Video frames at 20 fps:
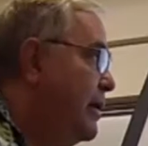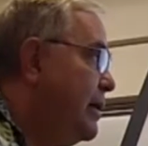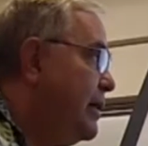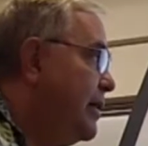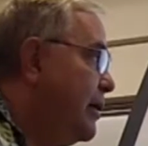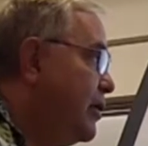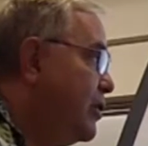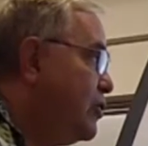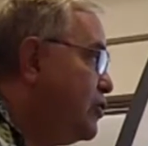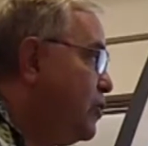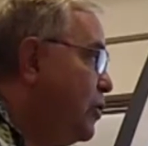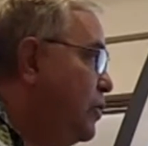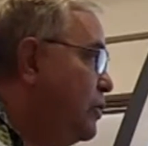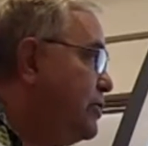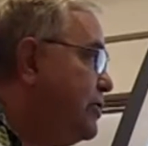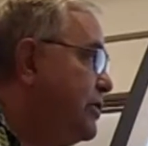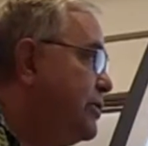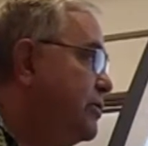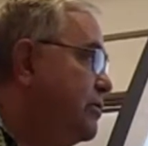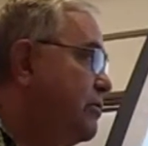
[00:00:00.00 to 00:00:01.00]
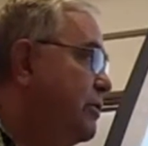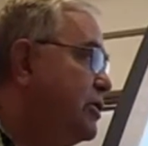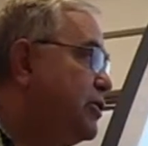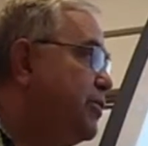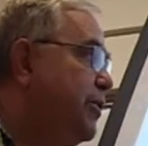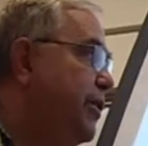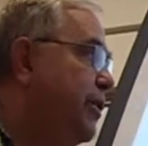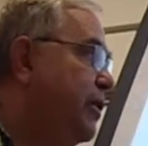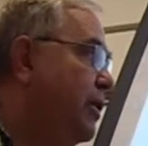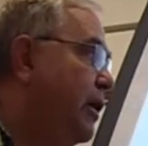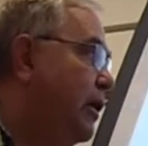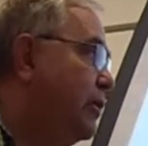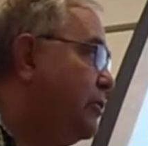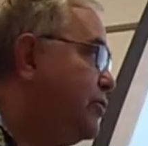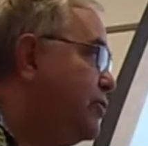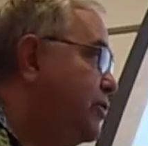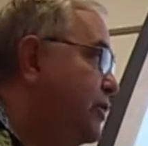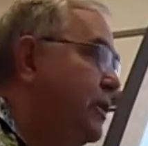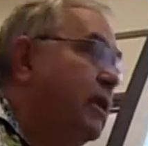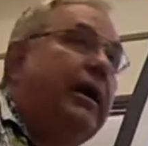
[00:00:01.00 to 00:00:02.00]
The control system must be
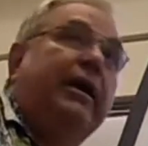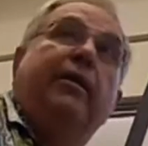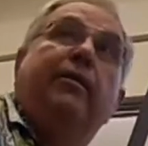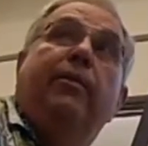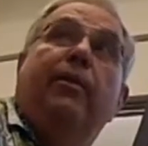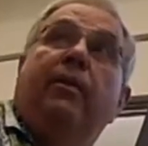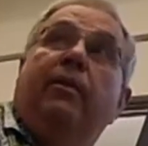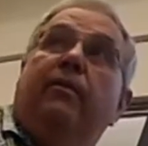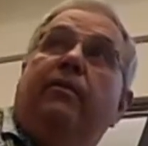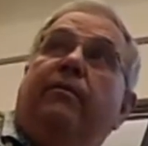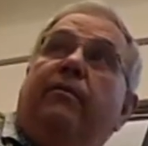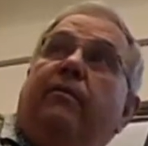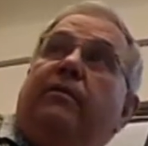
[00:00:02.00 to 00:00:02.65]
ultra reliable,